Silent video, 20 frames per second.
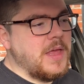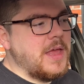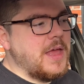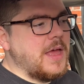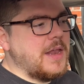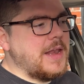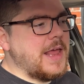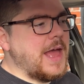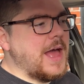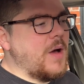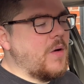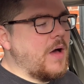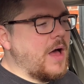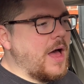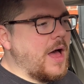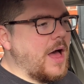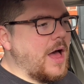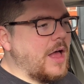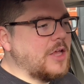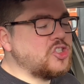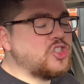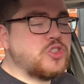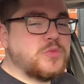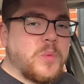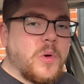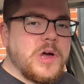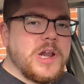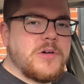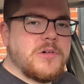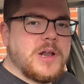Now,
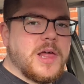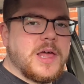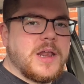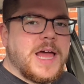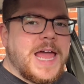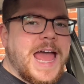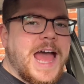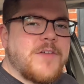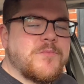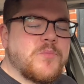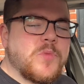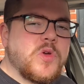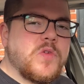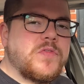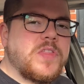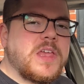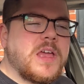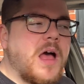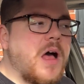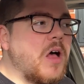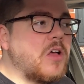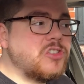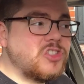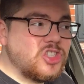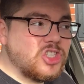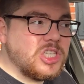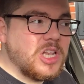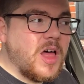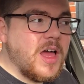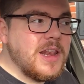spoiler alert, I have moved the car
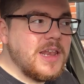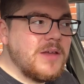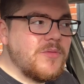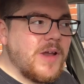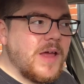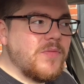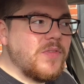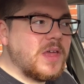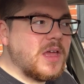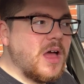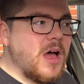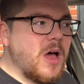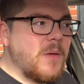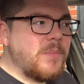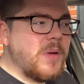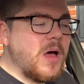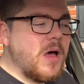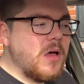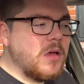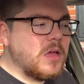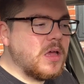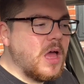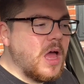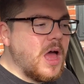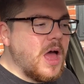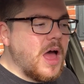slightly around the car park